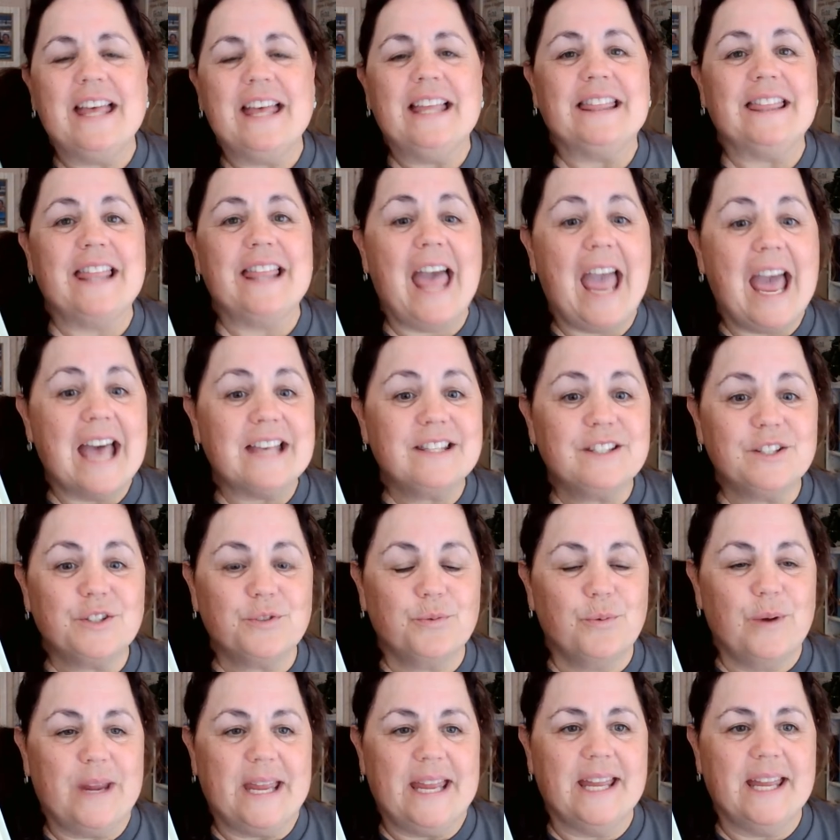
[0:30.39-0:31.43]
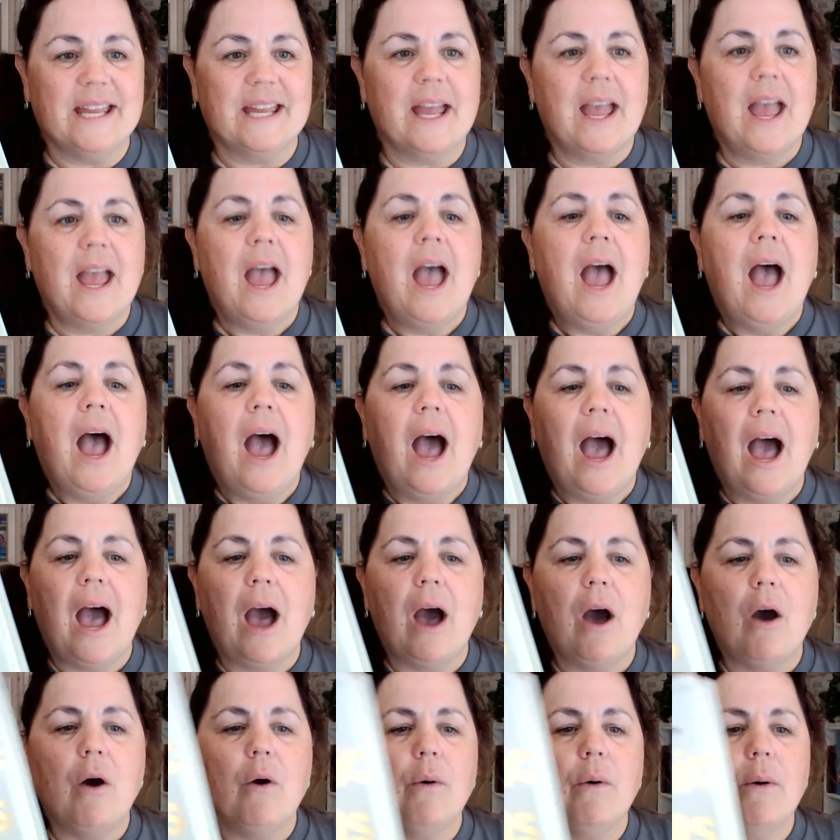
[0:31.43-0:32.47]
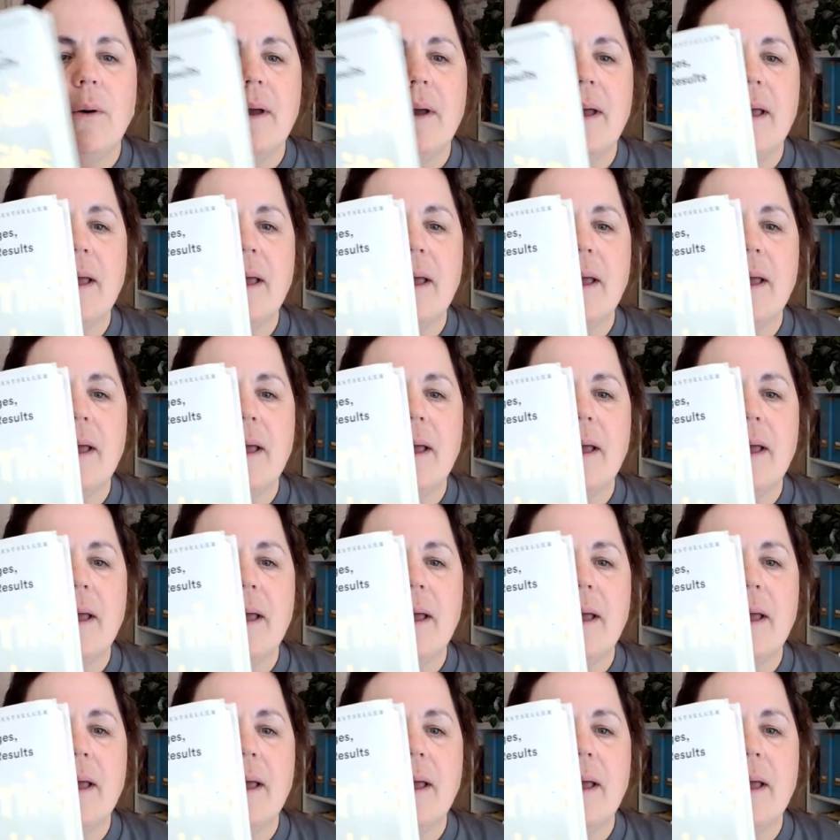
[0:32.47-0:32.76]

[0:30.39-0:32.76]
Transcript: last week how